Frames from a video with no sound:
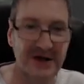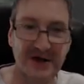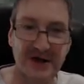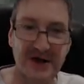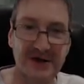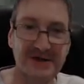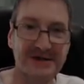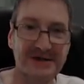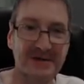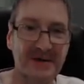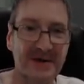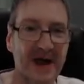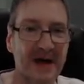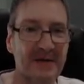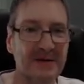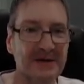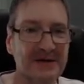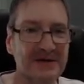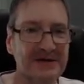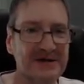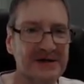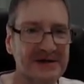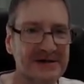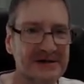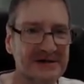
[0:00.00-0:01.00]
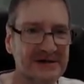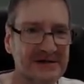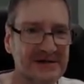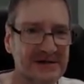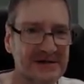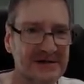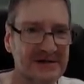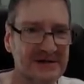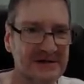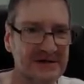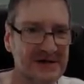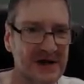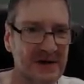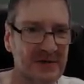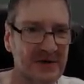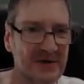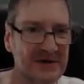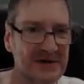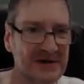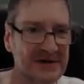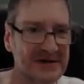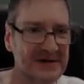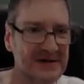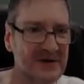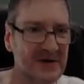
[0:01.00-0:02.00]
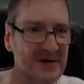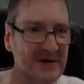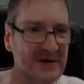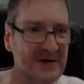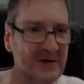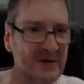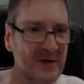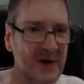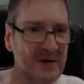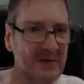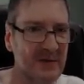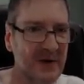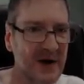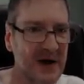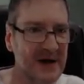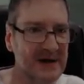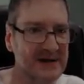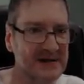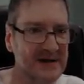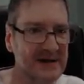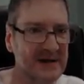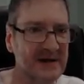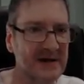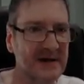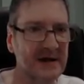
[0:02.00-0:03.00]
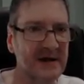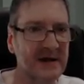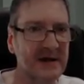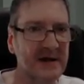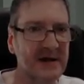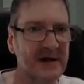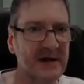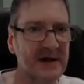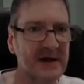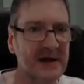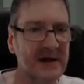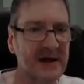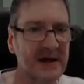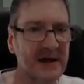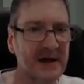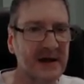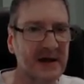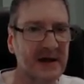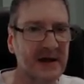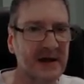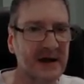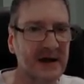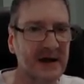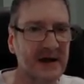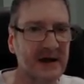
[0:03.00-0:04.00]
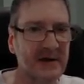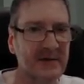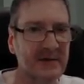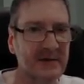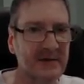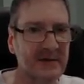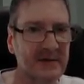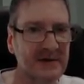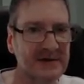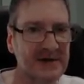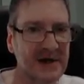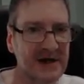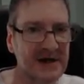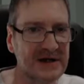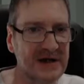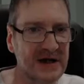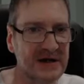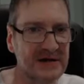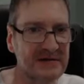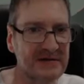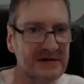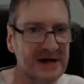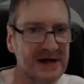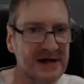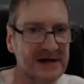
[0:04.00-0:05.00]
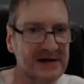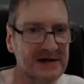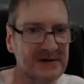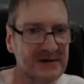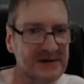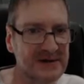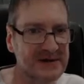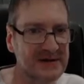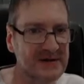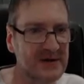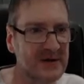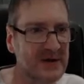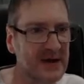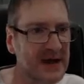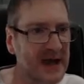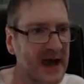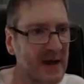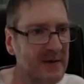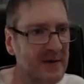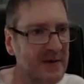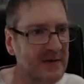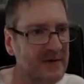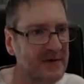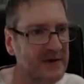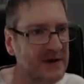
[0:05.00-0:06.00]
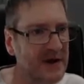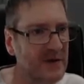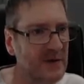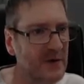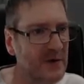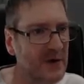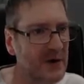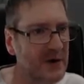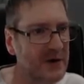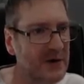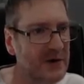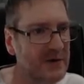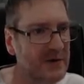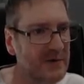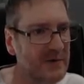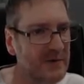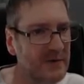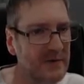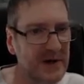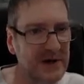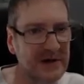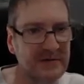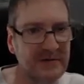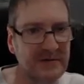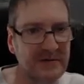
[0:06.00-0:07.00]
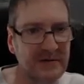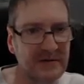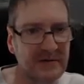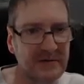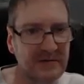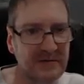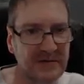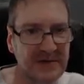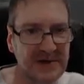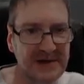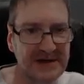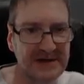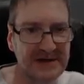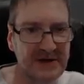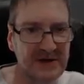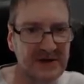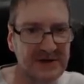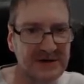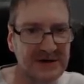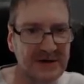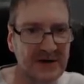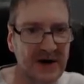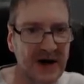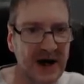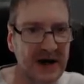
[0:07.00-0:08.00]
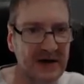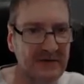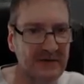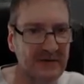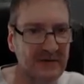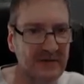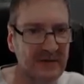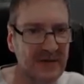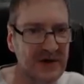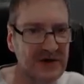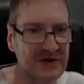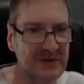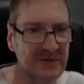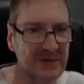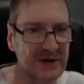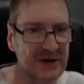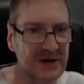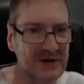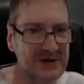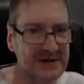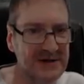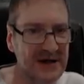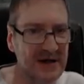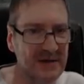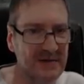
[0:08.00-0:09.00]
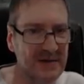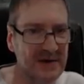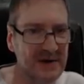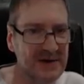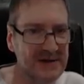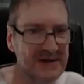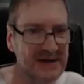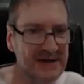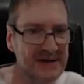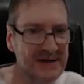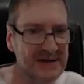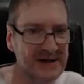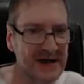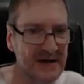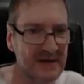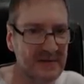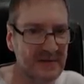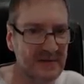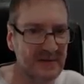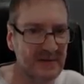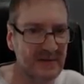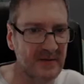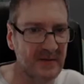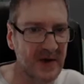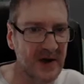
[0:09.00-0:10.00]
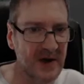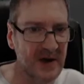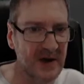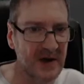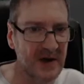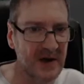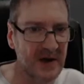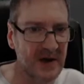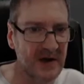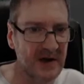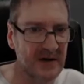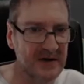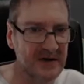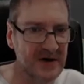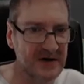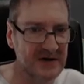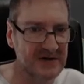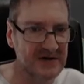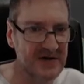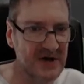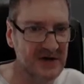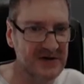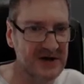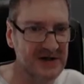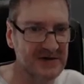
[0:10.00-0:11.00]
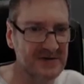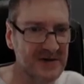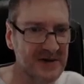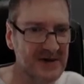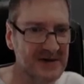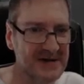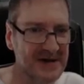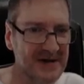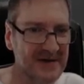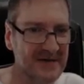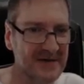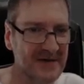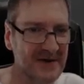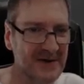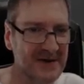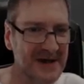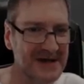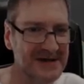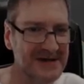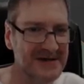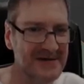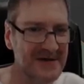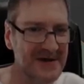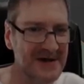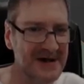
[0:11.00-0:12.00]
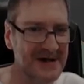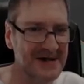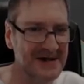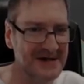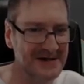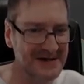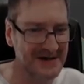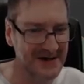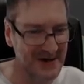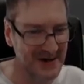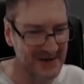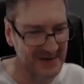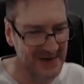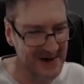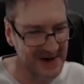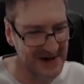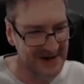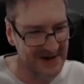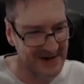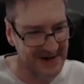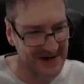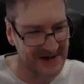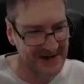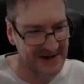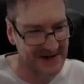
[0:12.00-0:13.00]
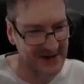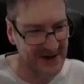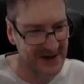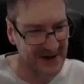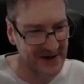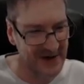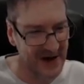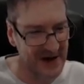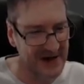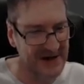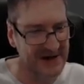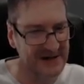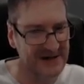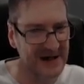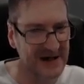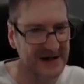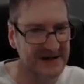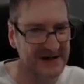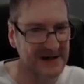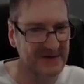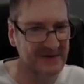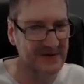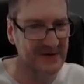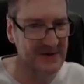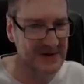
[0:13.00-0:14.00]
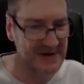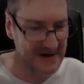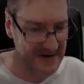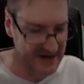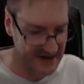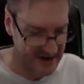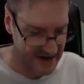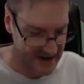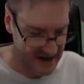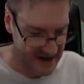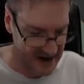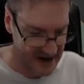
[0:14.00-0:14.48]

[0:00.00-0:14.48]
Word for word: you used to be able to just, just jump on Discord in the web browser. Um, so you don't need to install the app if you don't want to. But Discord's great. You should be using it because it's, um, not, not just because of the Phil Does three D Discord, but there's a lot of great uh, different